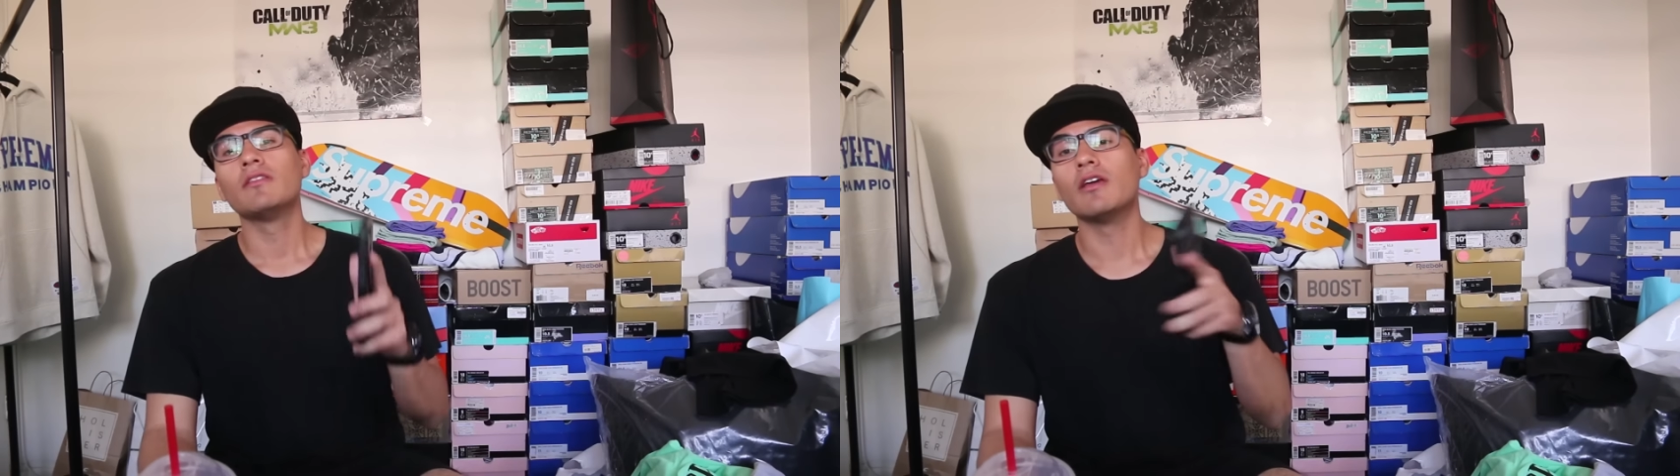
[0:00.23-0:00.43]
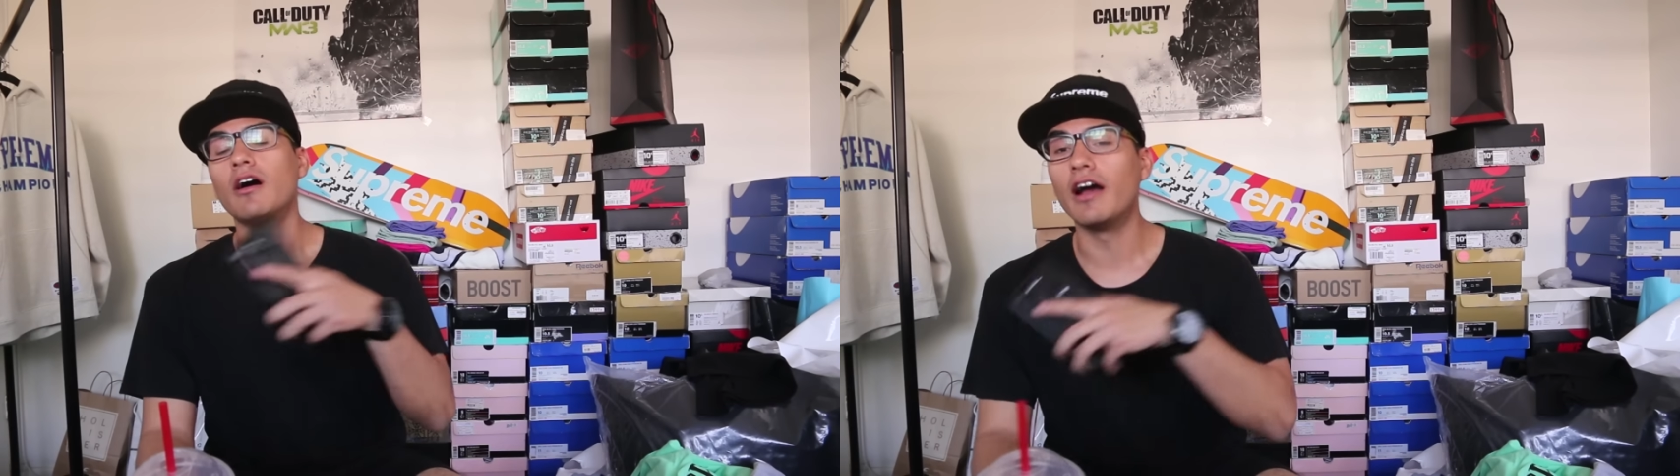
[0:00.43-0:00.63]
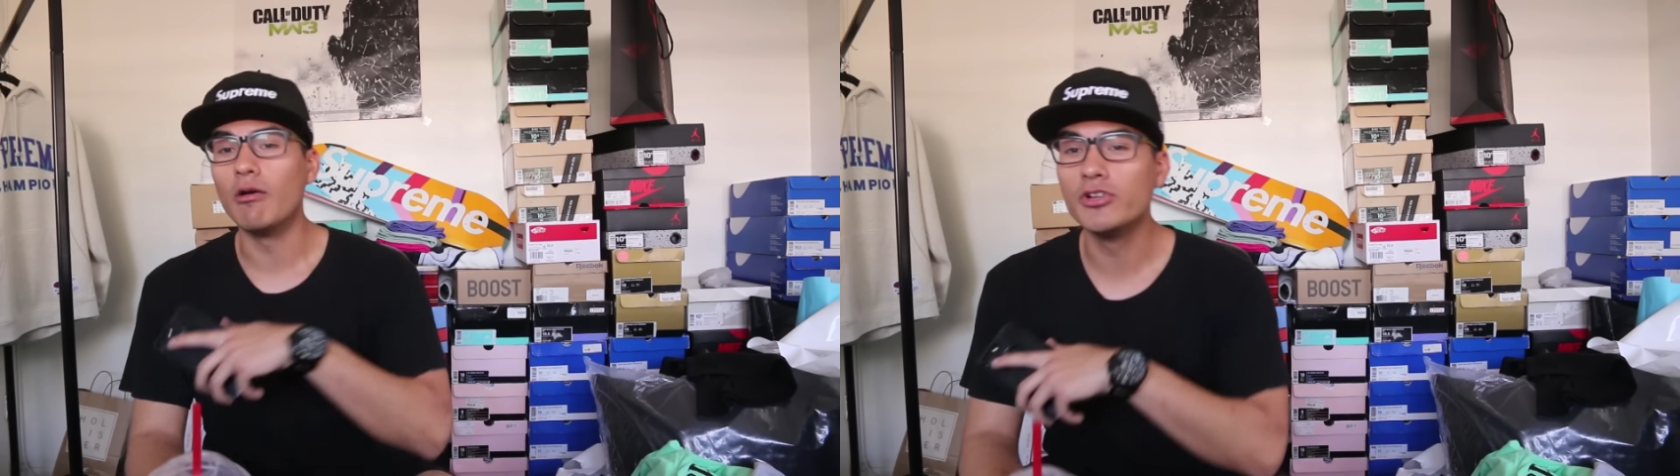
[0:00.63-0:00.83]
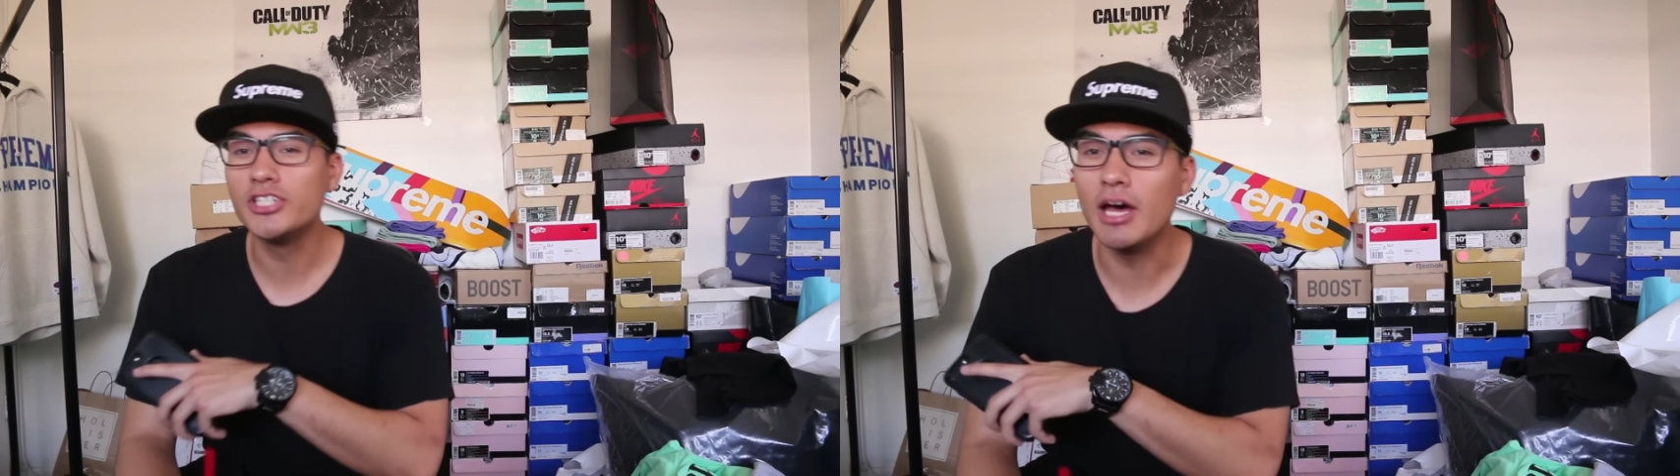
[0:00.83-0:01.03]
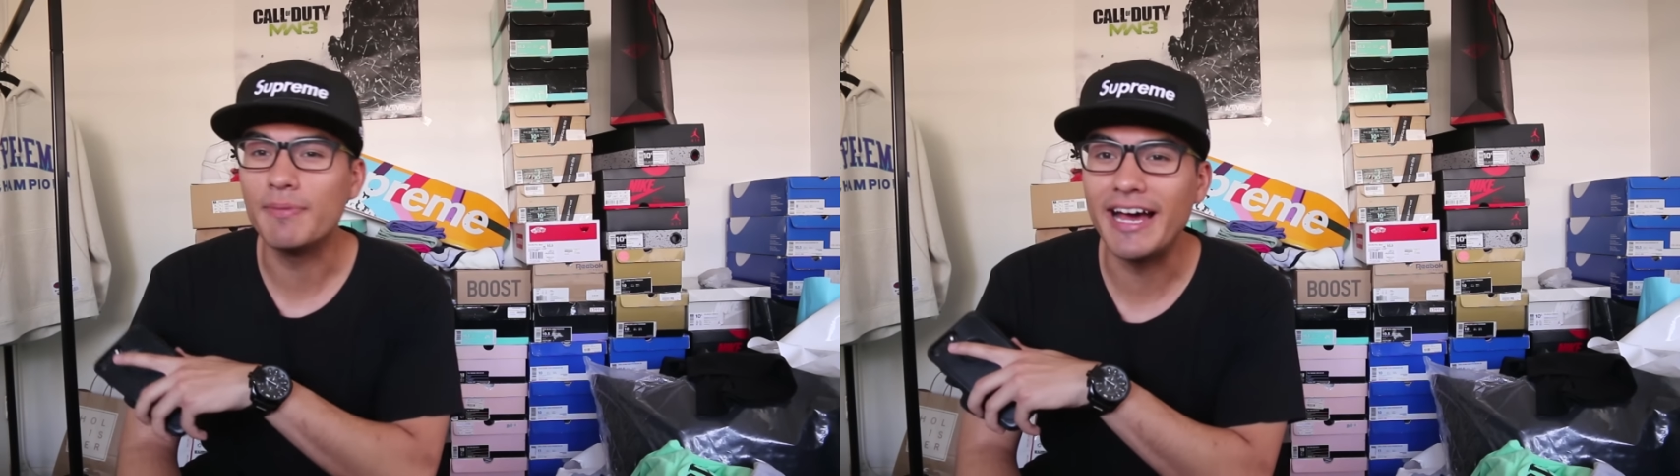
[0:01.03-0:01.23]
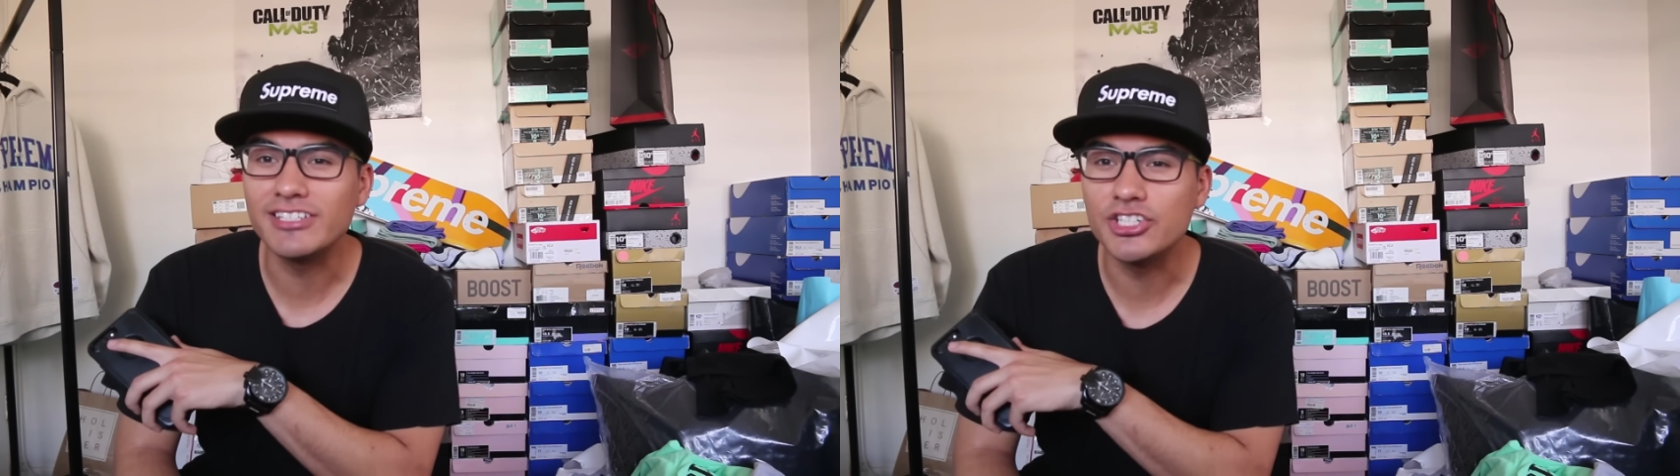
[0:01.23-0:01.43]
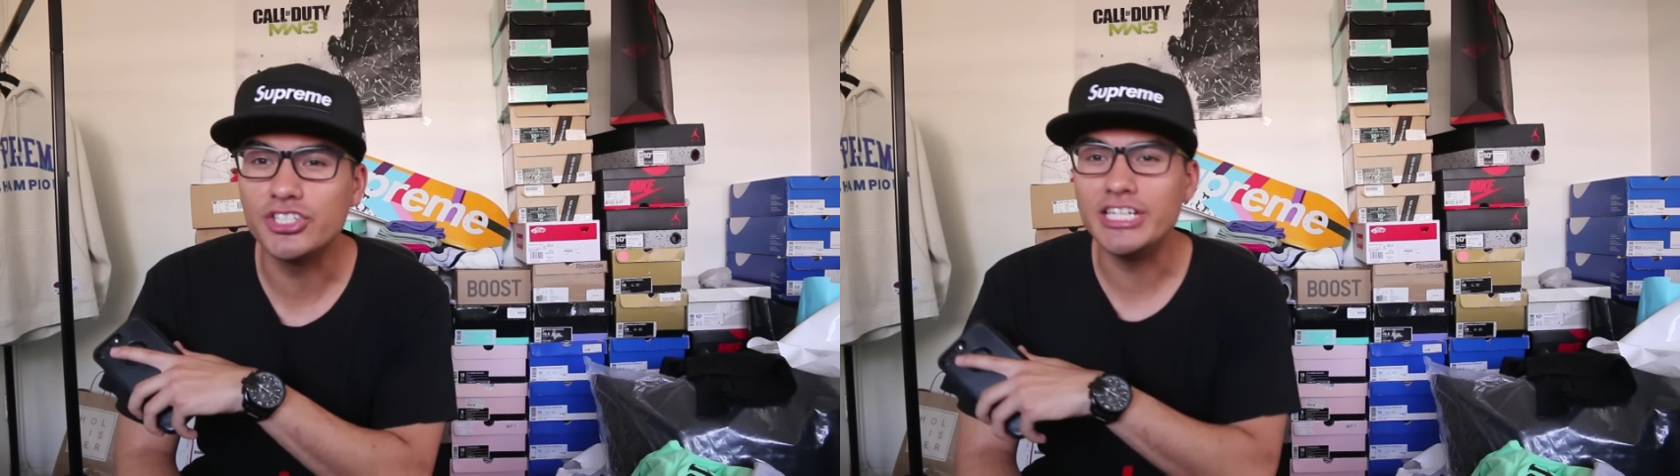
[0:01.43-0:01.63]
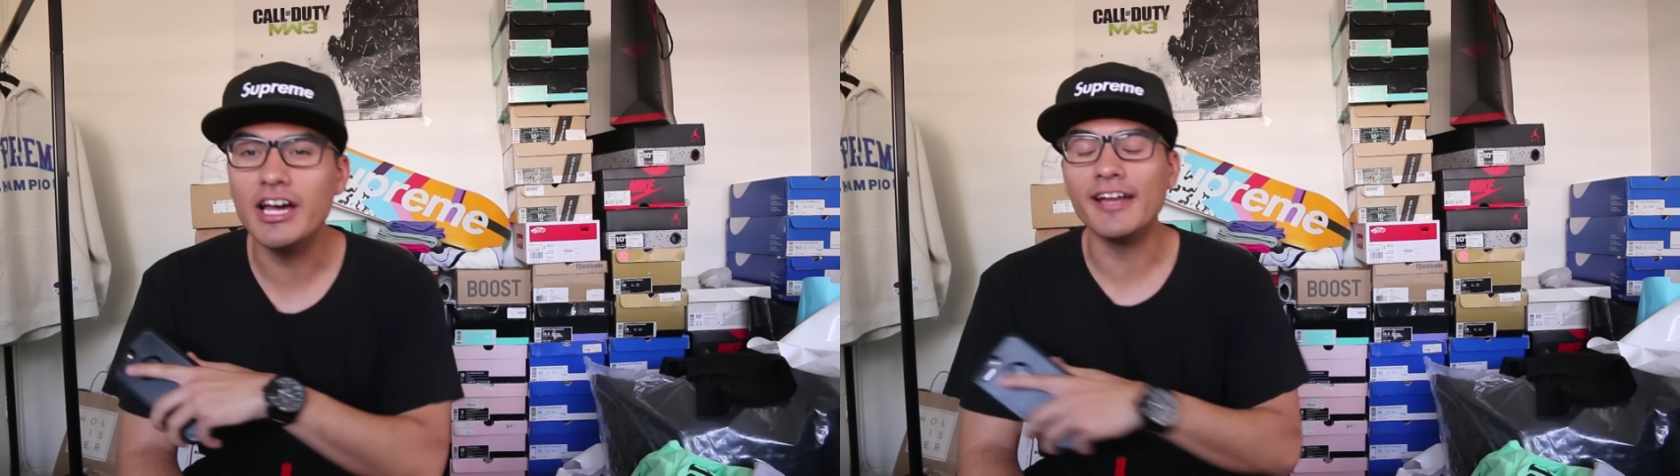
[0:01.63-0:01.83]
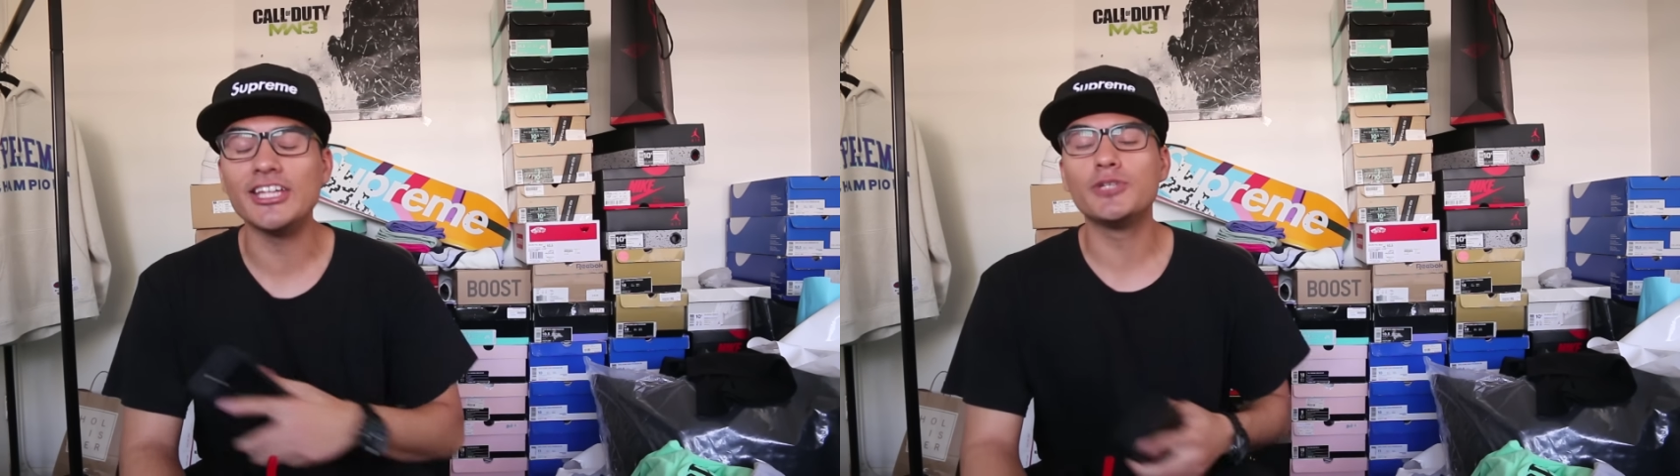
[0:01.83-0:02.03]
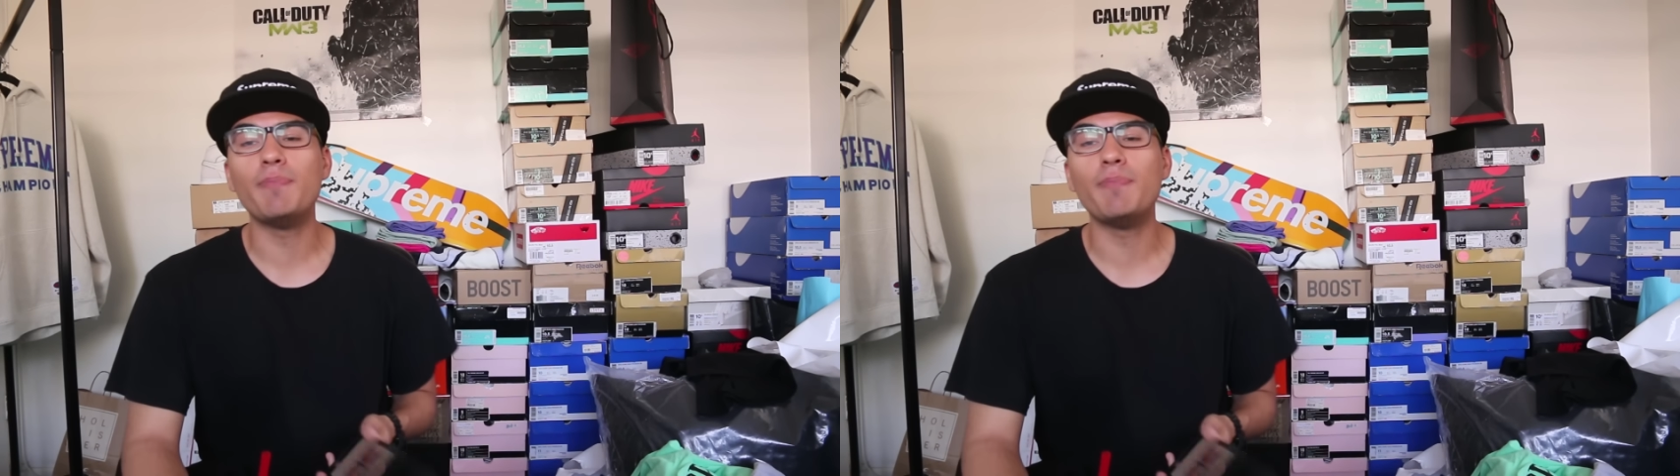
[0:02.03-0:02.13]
Alright, what's up guys? It's D It's